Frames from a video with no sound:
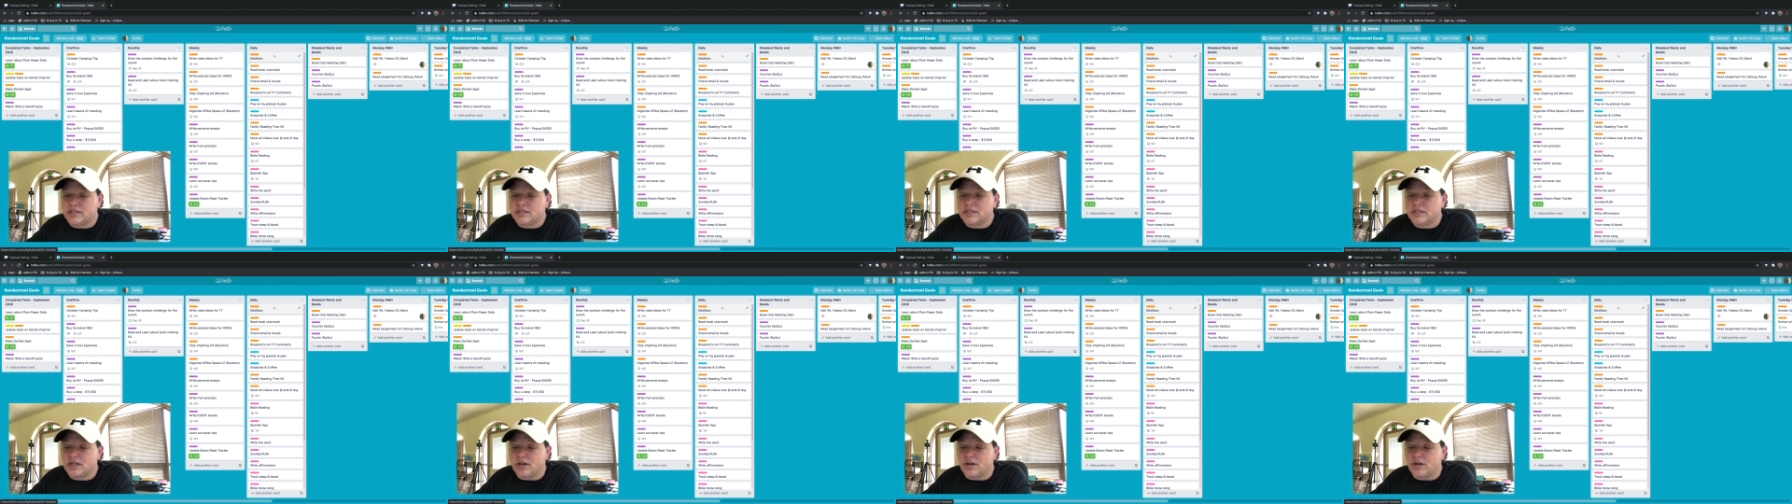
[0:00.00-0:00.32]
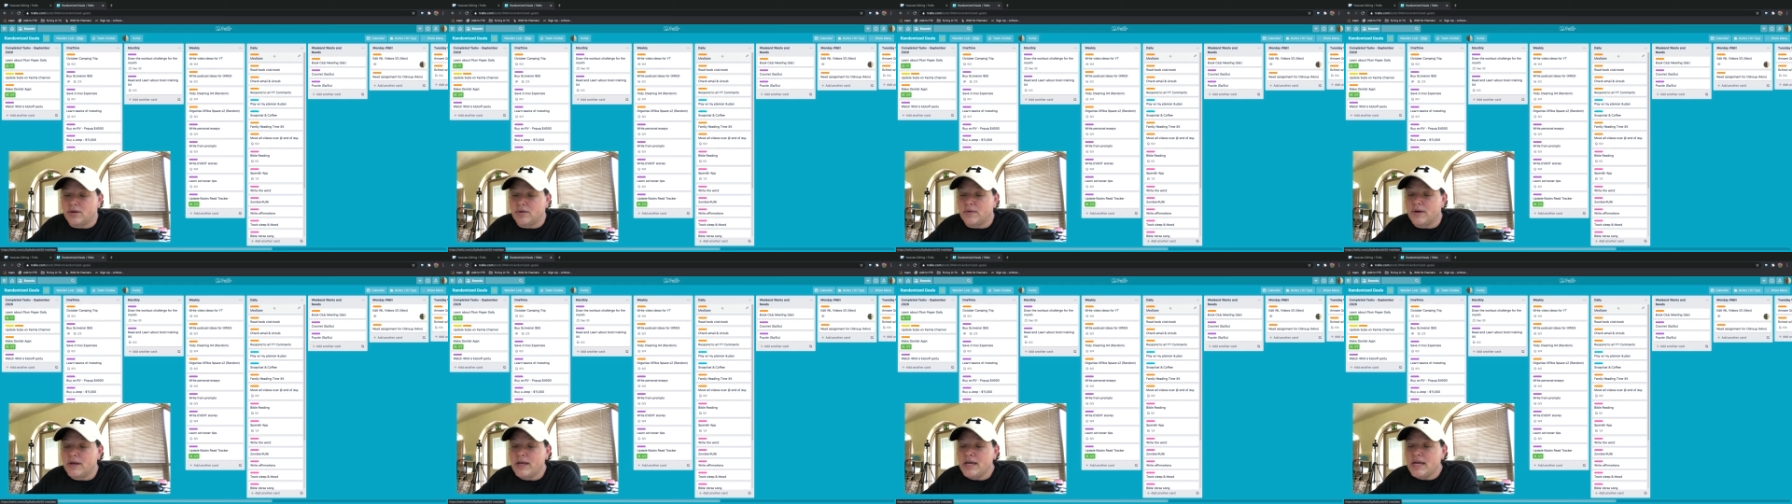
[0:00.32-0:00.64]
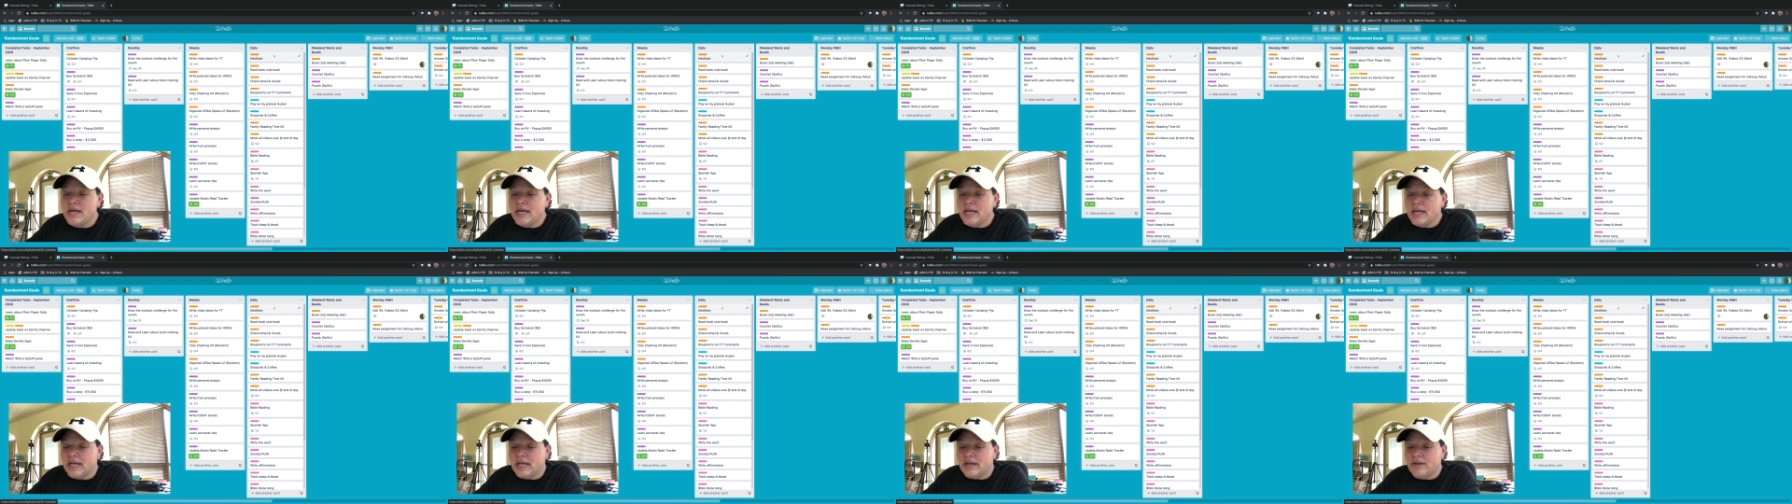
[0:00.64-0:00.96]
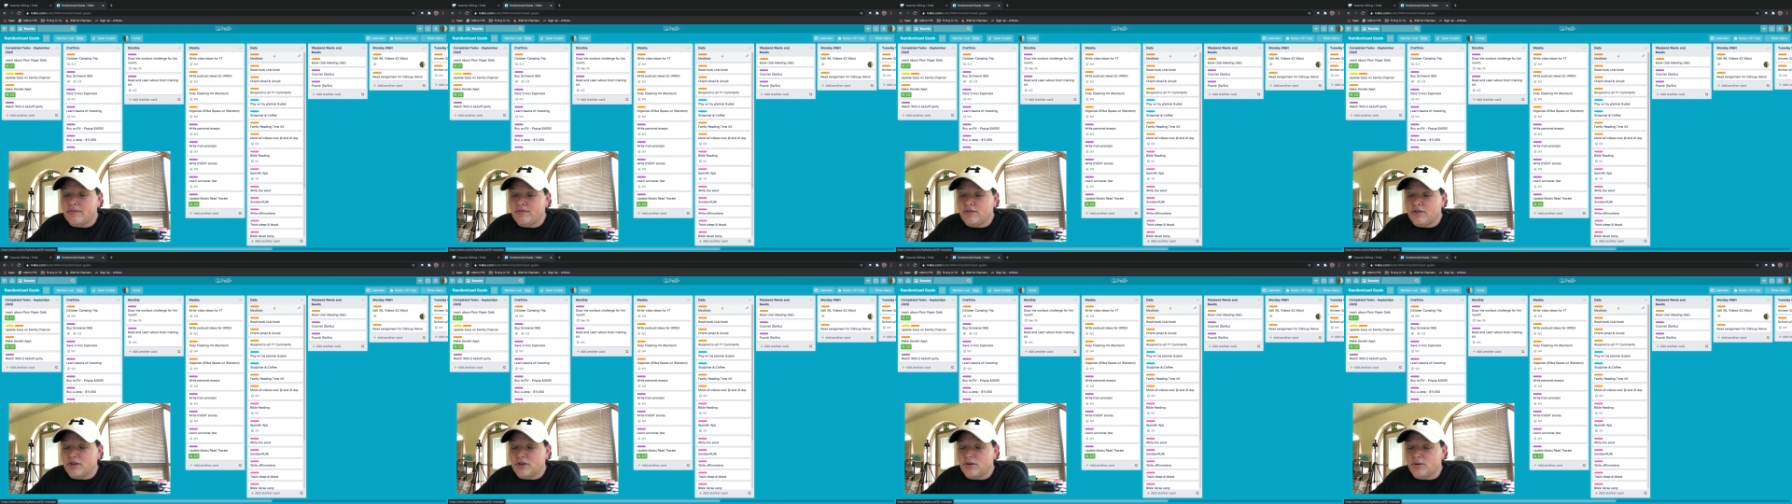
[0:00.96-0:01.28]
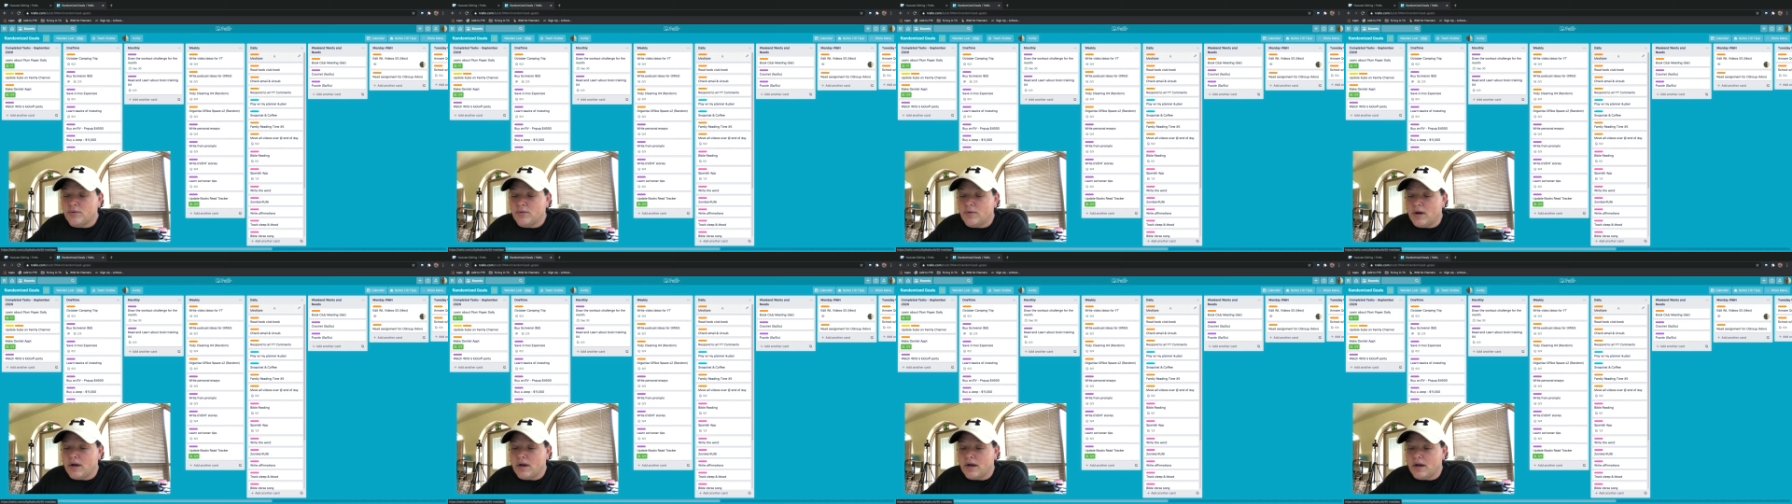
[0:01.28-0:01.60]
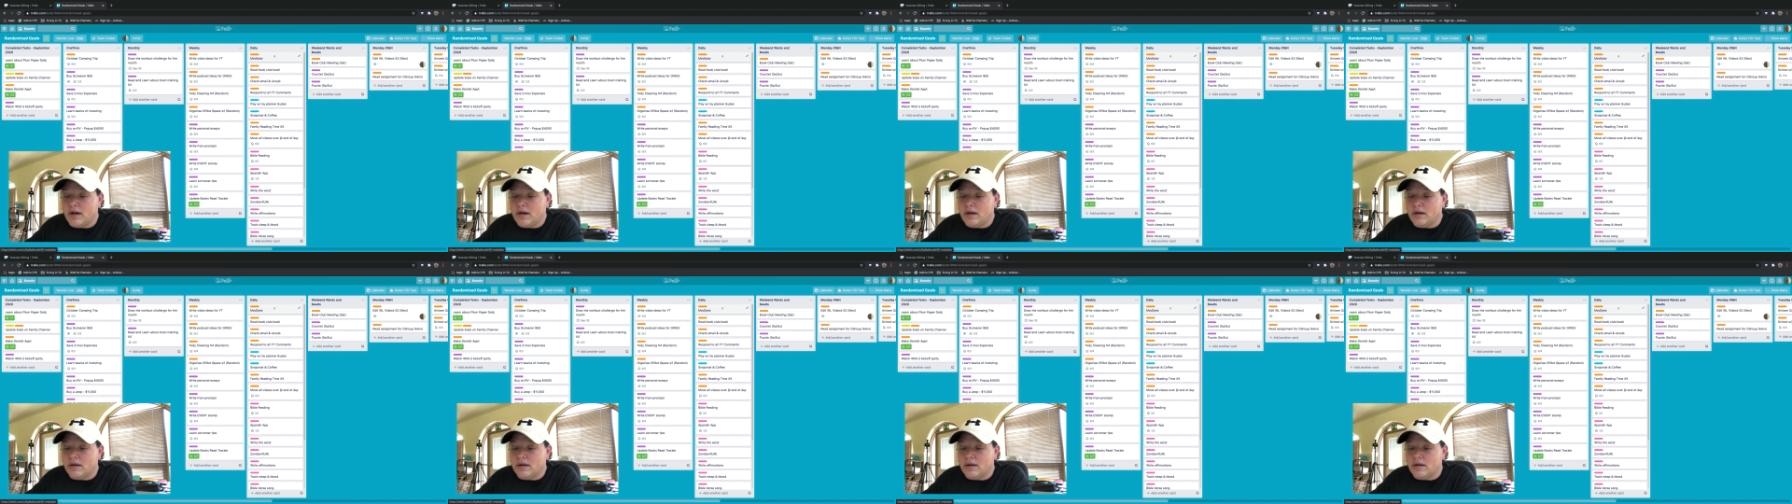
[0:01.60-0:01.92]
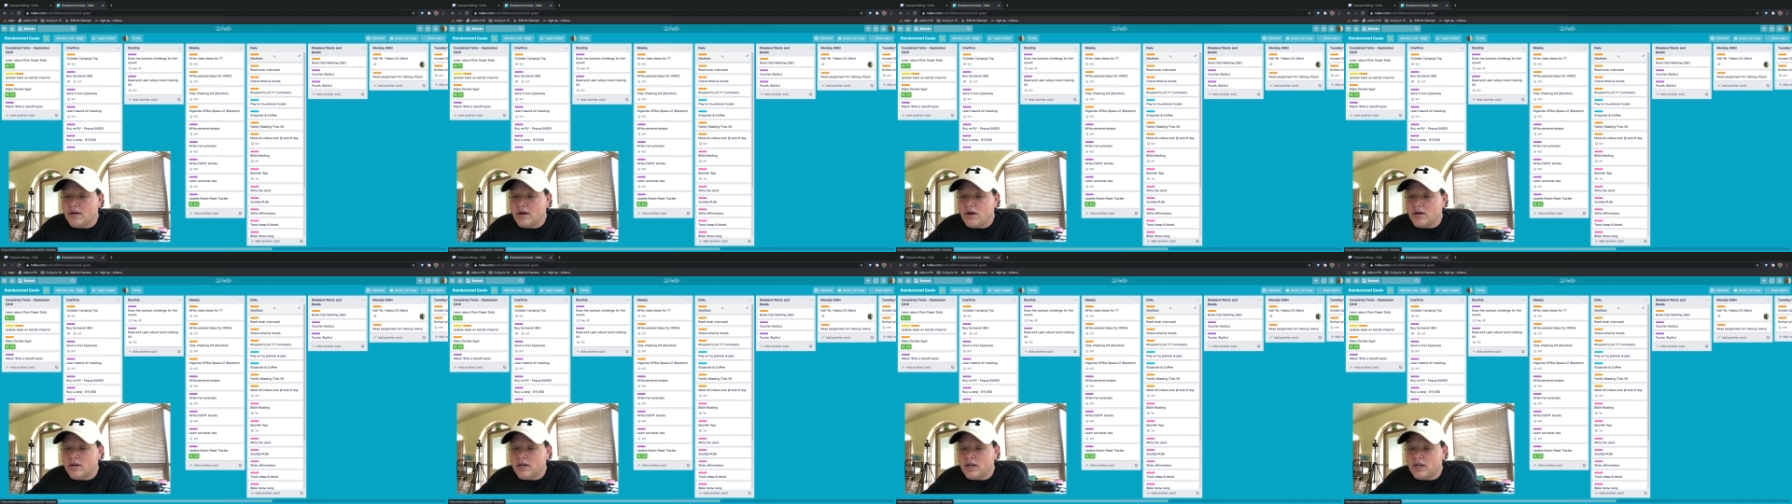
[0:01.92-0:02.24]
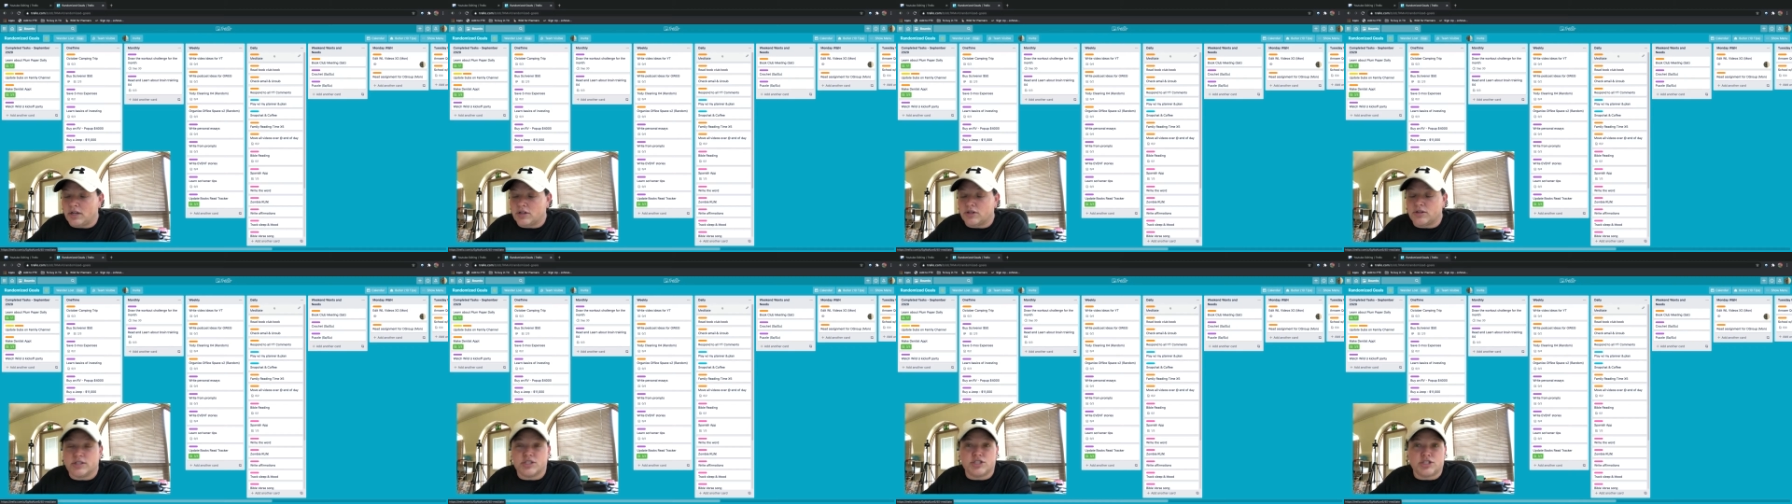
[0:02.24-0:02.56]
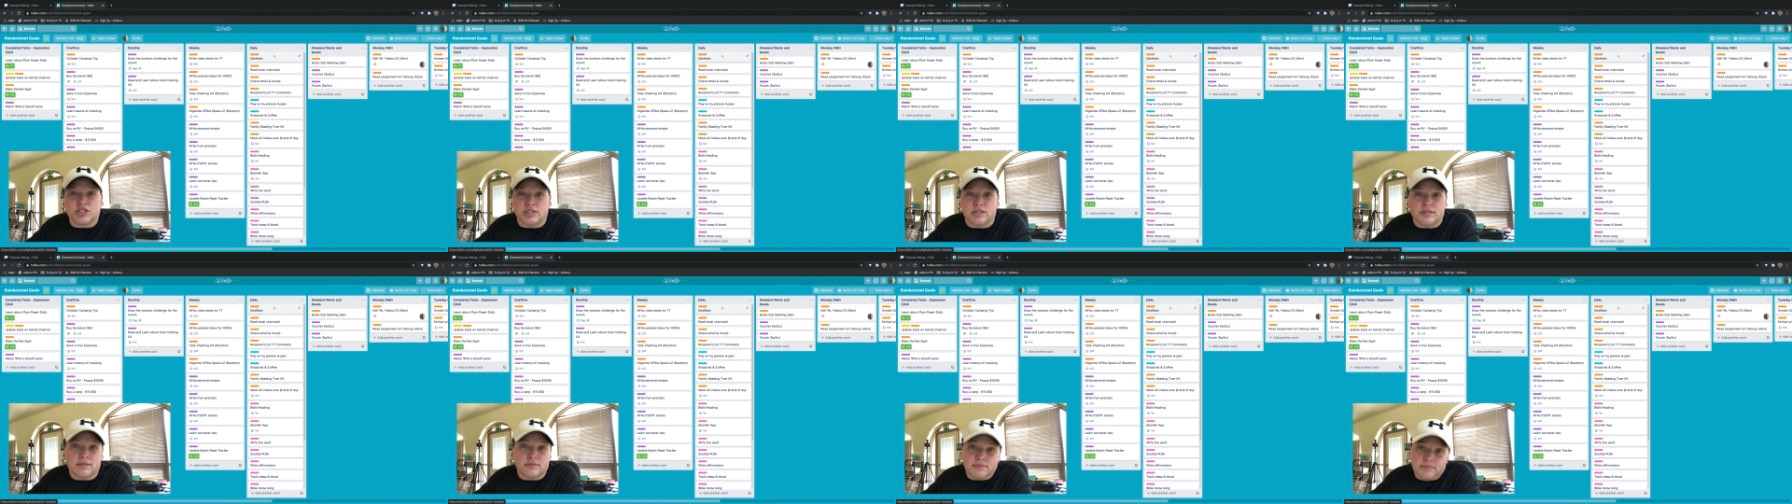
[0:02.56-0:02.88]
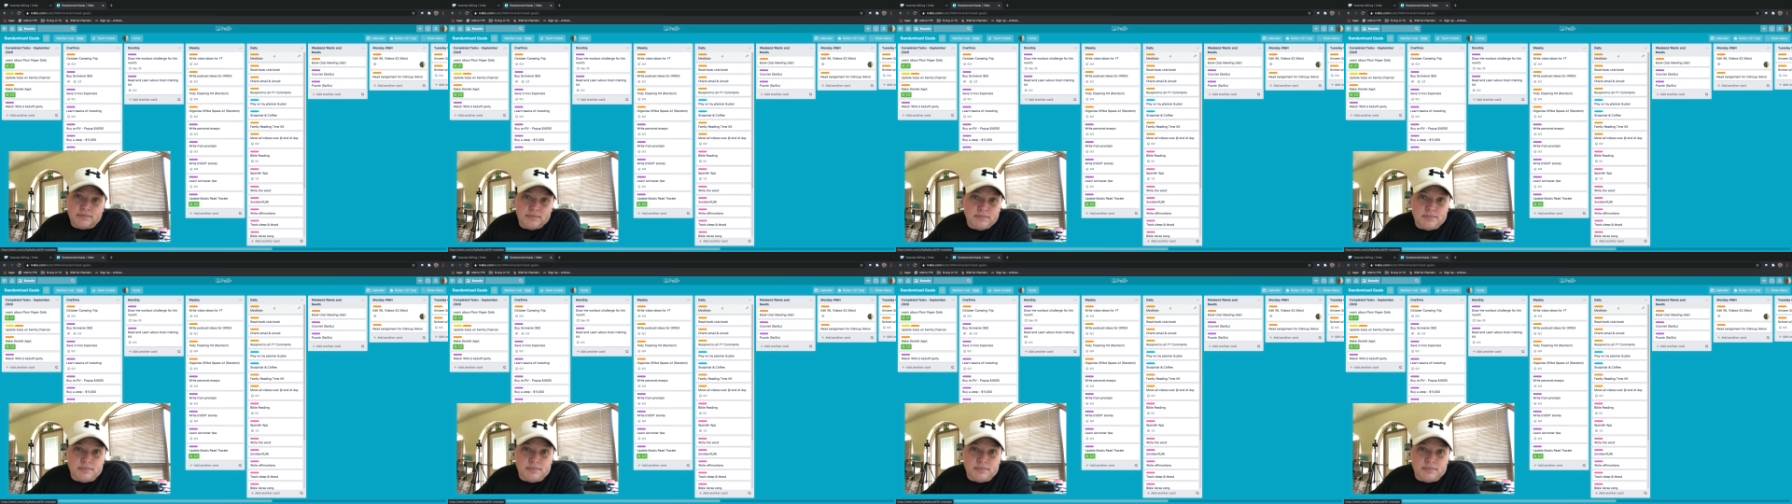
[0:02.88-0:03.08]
So if you uh, are not a Christian,